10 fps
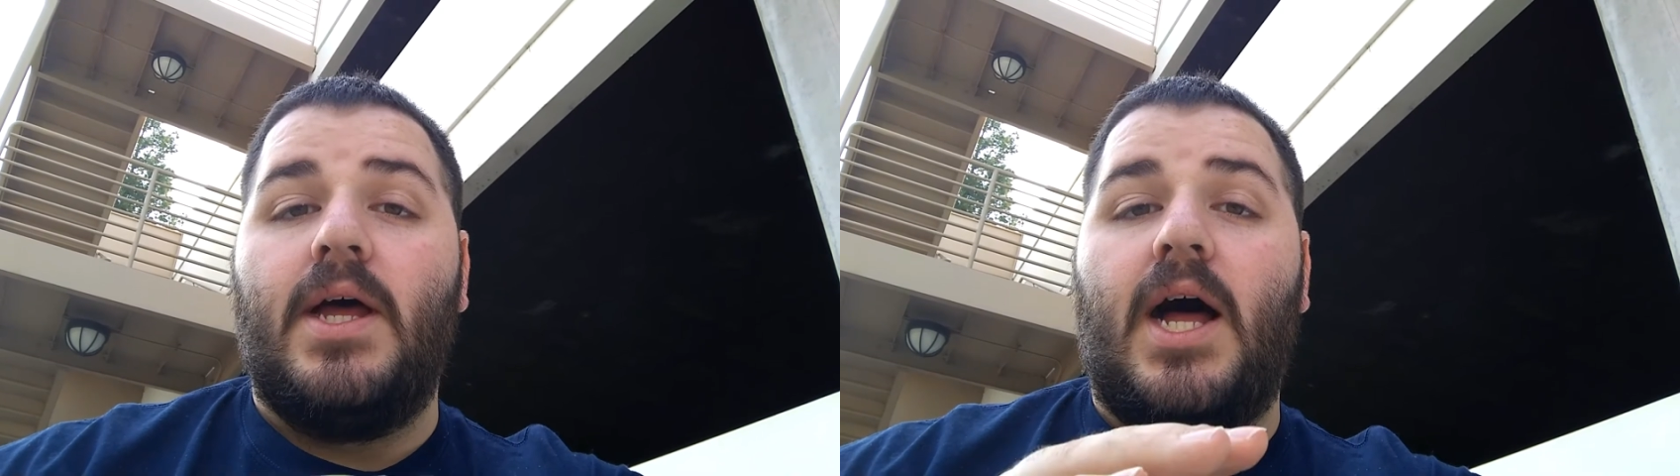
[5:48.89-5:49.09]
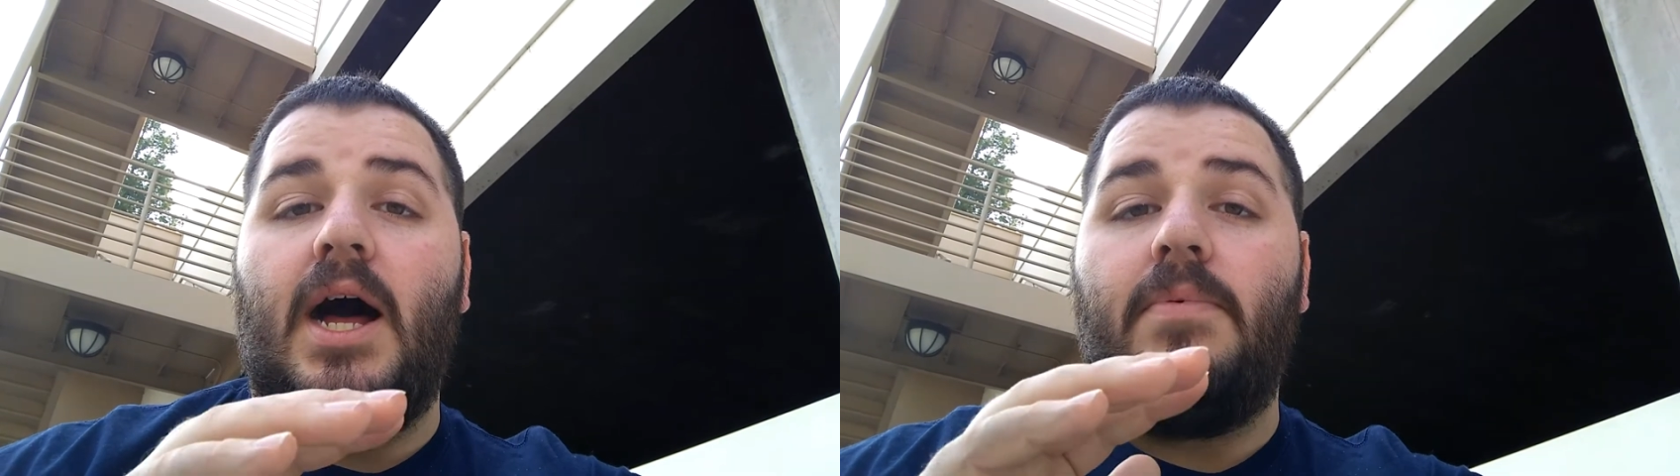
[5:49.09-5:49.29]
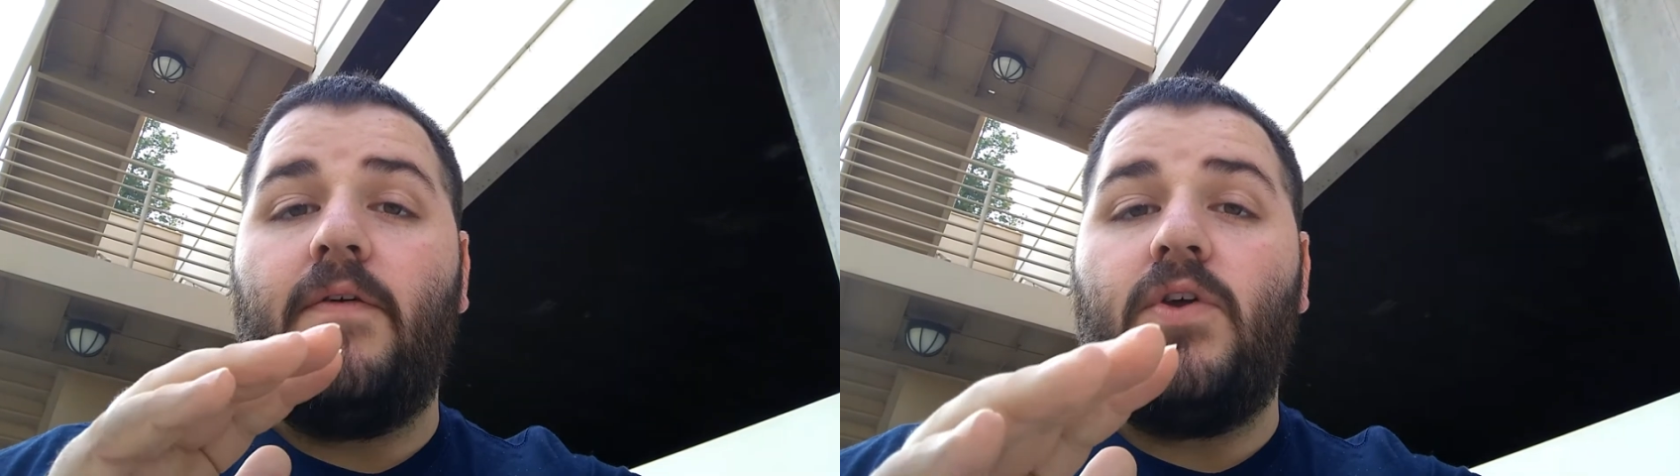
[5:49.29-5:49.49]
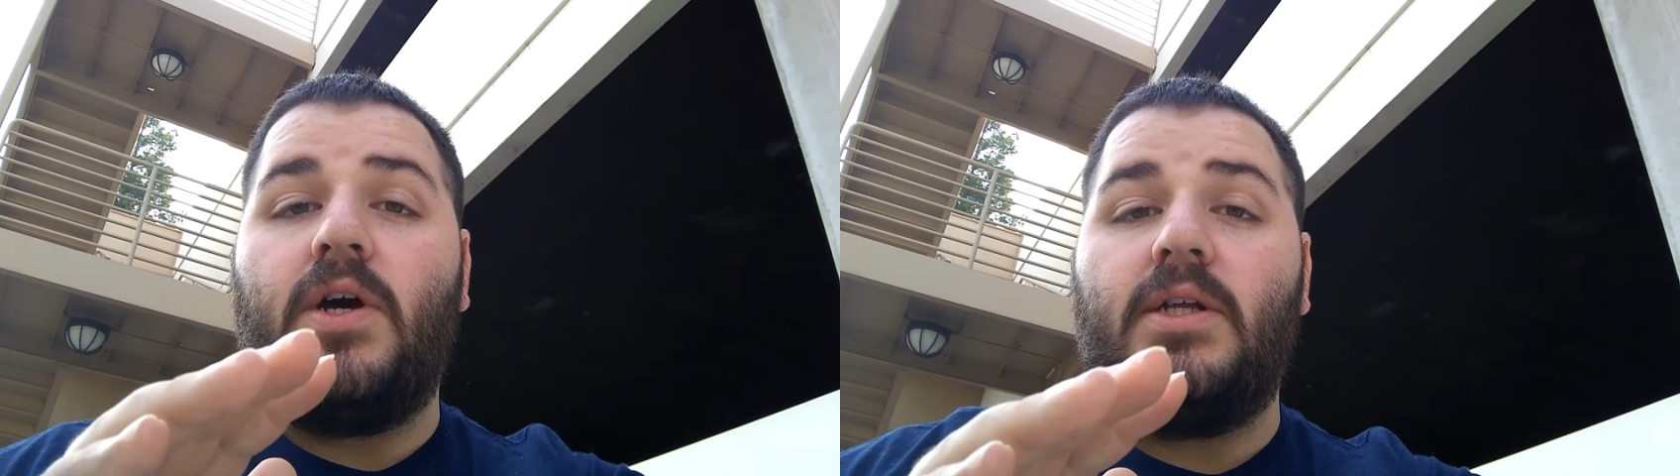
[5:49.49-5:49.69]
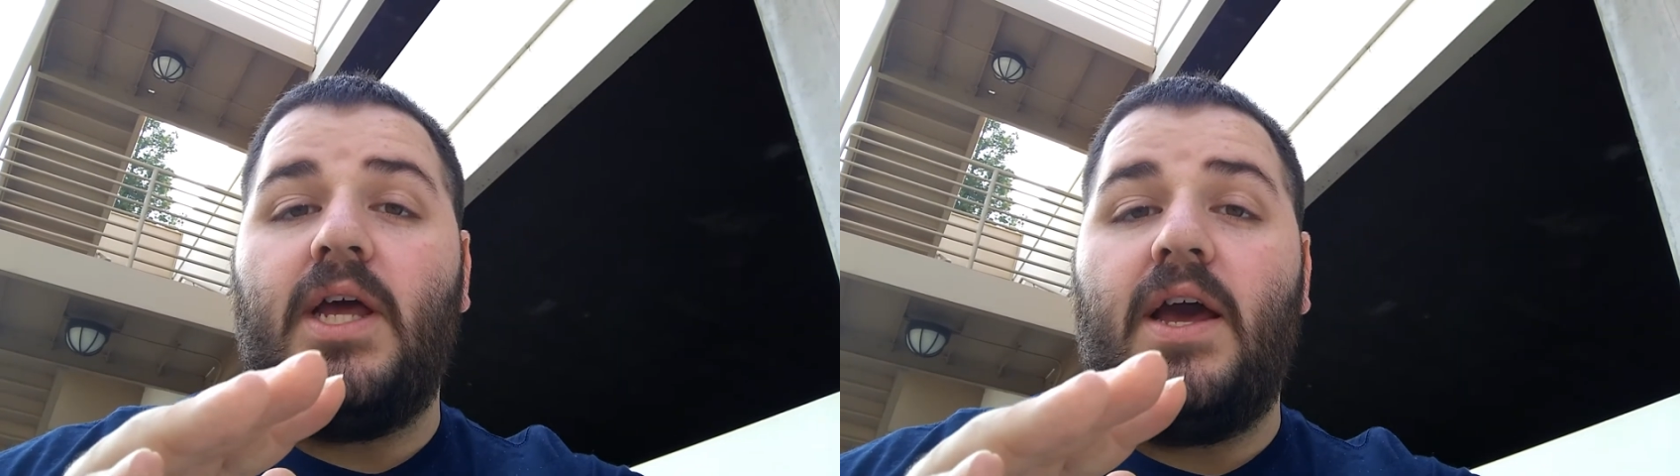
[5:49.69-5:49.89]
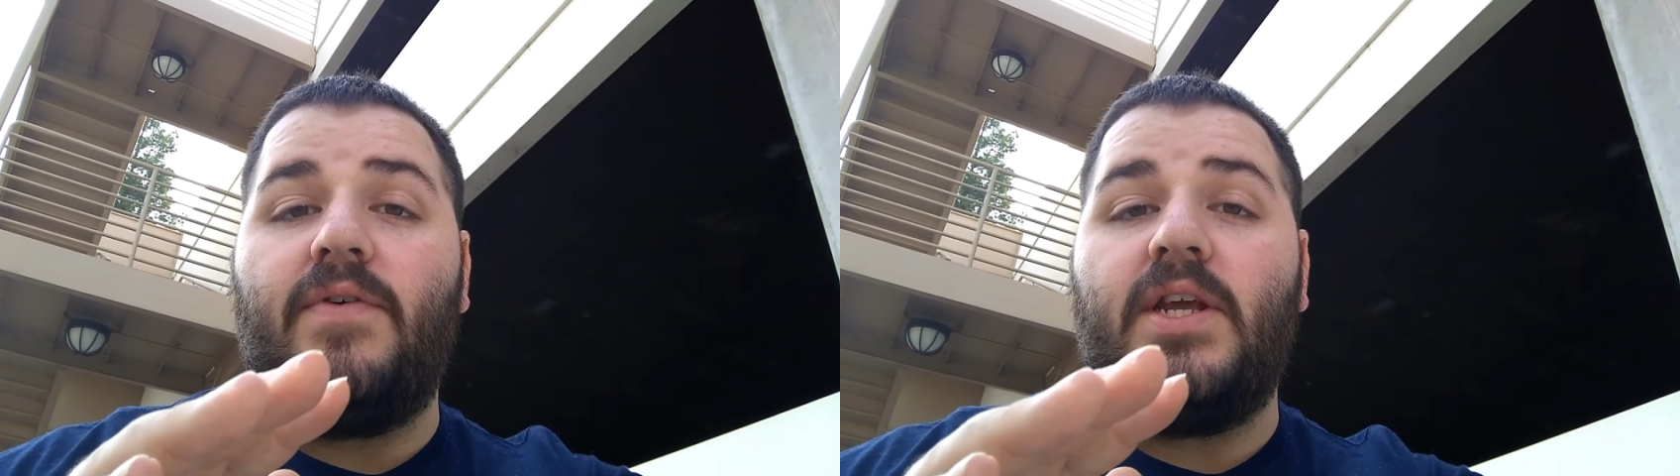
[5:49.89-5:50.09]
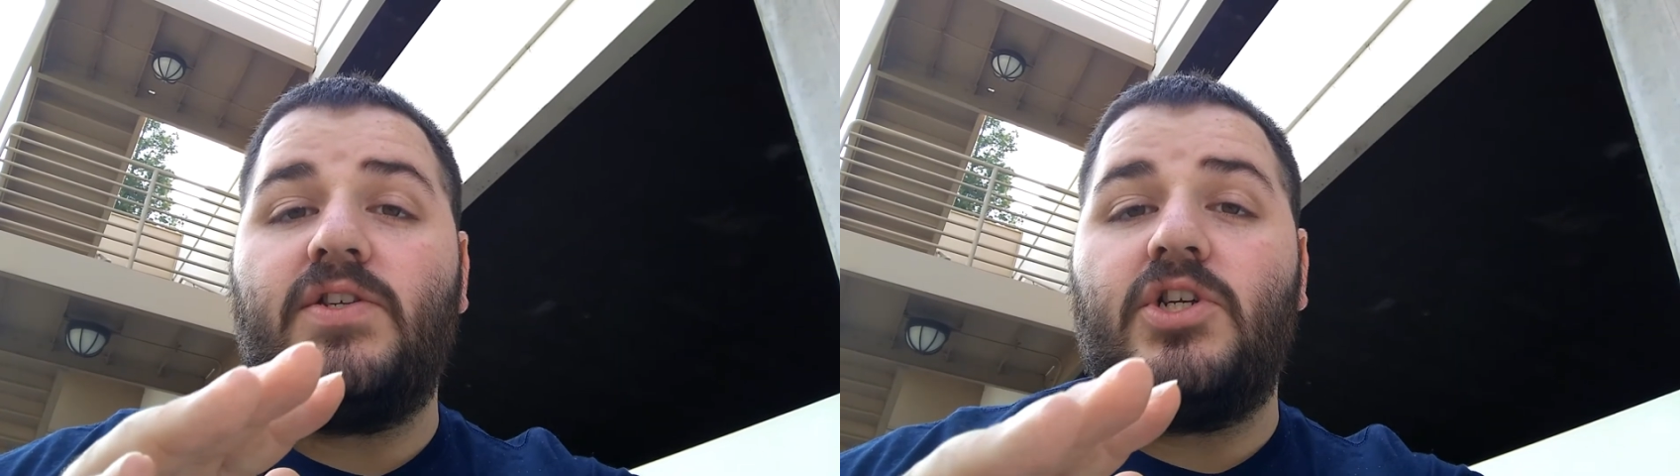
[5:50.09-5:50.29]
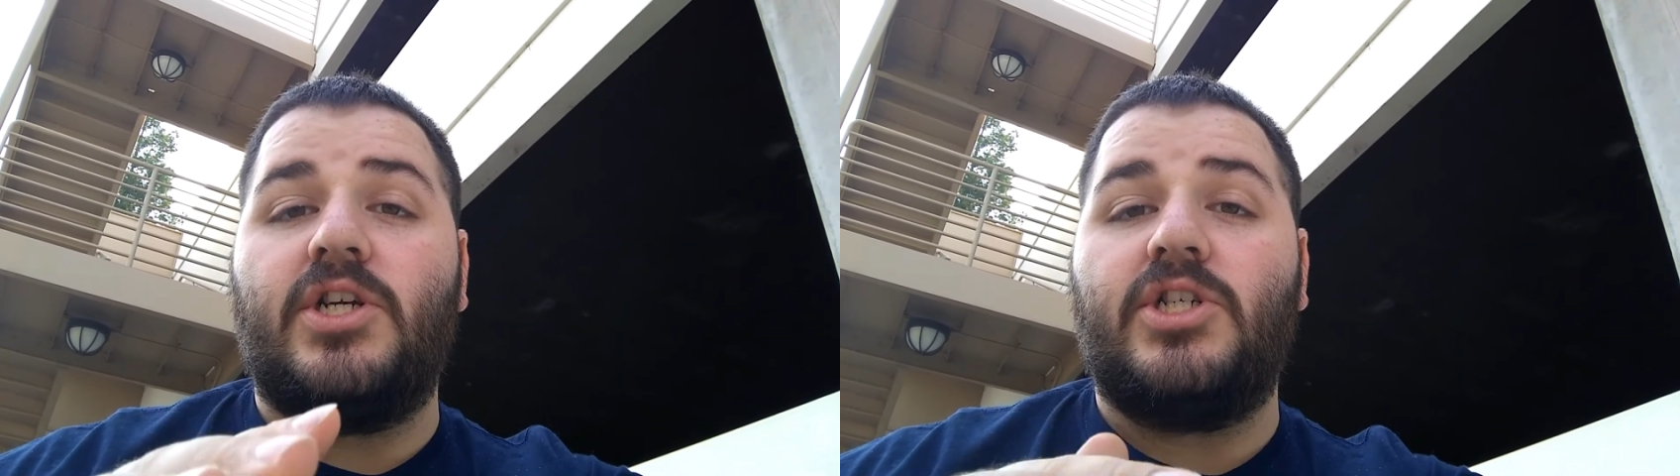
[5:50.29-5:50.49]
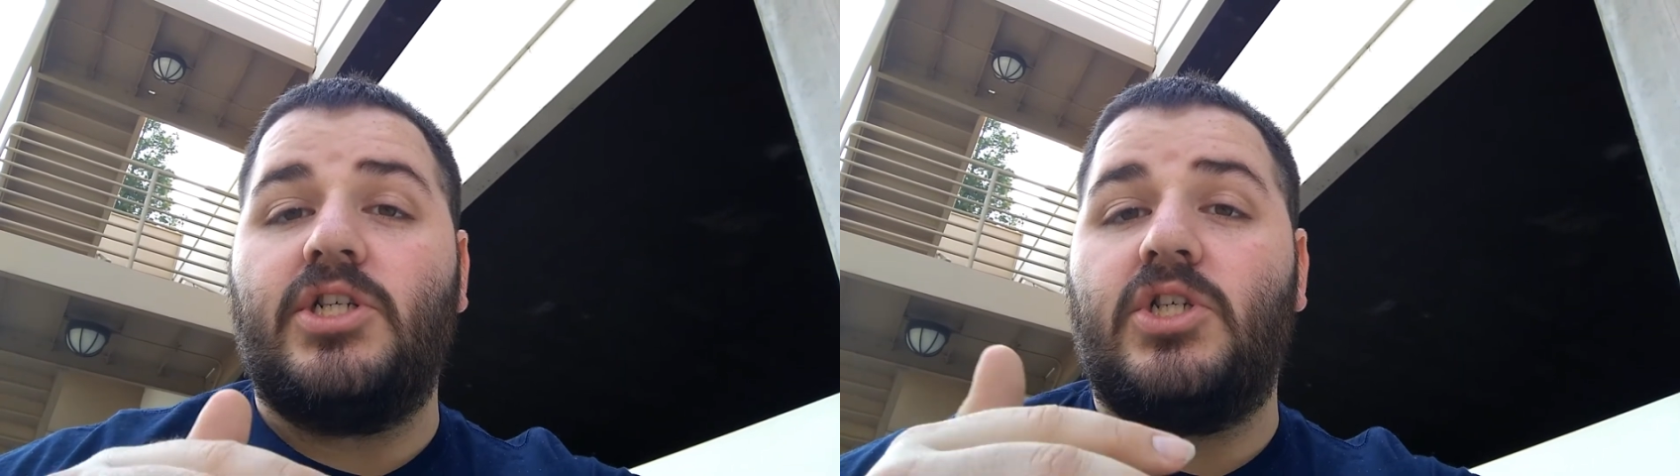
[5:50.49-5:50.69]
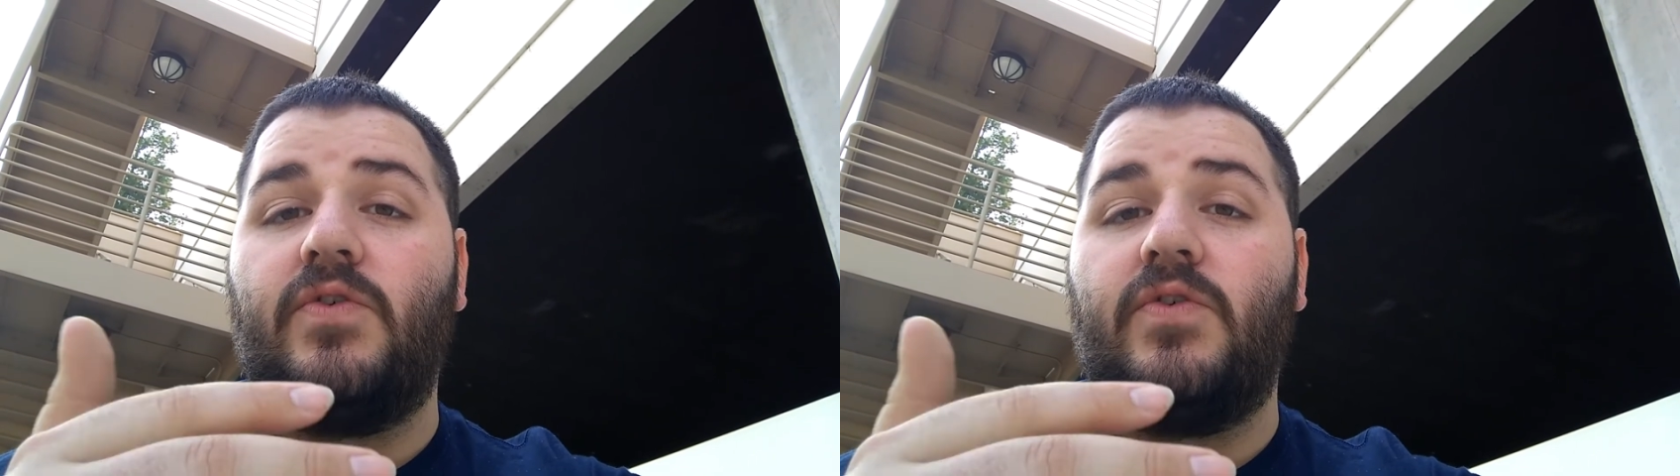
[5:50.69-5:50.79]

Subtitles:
But if y'all have any suggestions